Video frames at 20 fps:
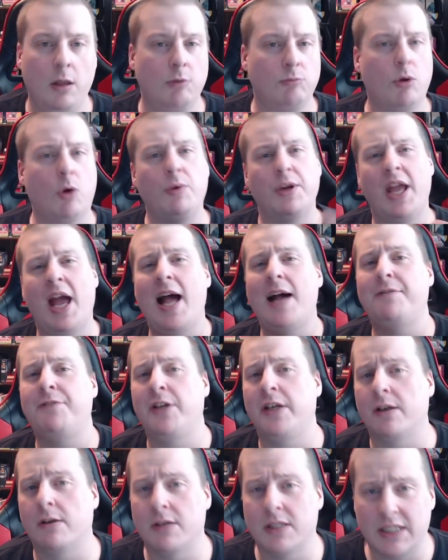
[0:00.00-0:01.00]
What we have
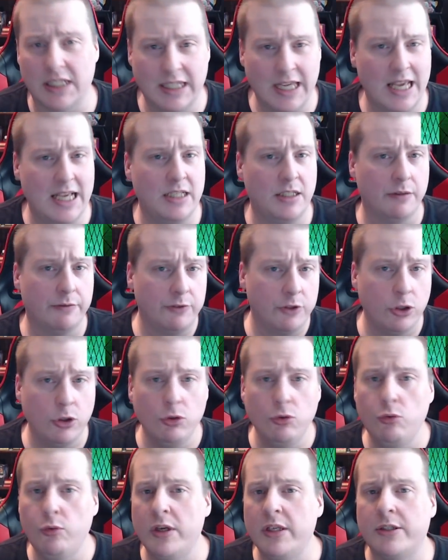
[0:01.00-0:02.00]
here is a case of
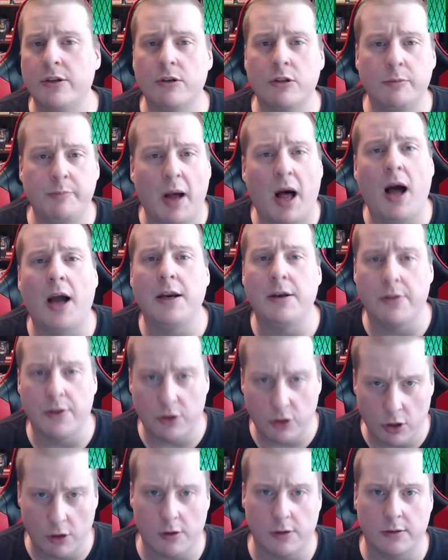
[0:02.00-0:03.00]
two wizards behind the
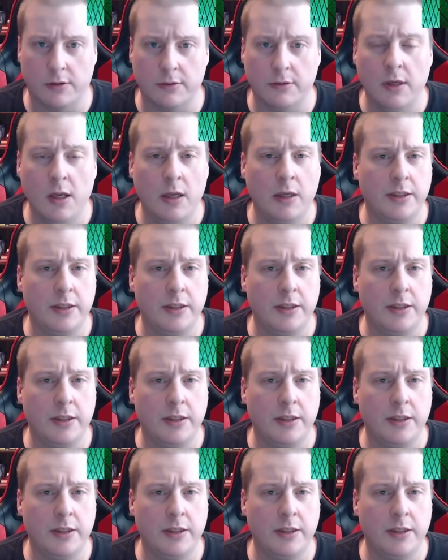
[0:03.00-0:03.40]
curtain.